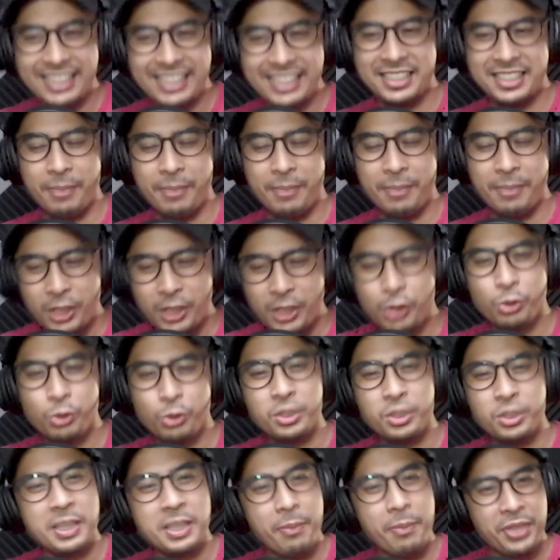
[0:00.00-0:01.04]
something, do
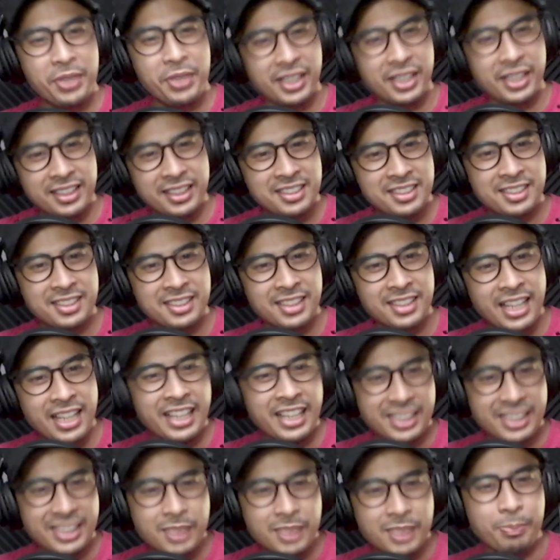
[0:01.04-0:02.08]
something in this
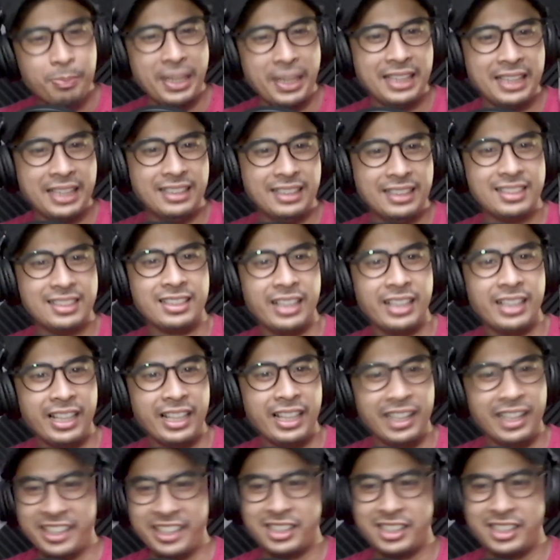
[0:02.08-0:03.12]
space,
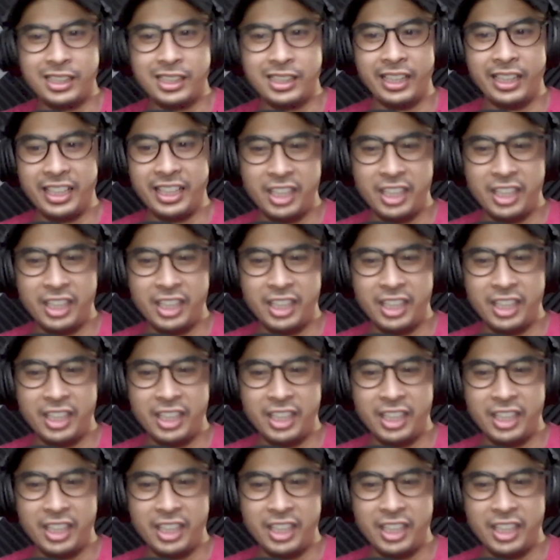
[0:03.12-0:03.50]
lest like,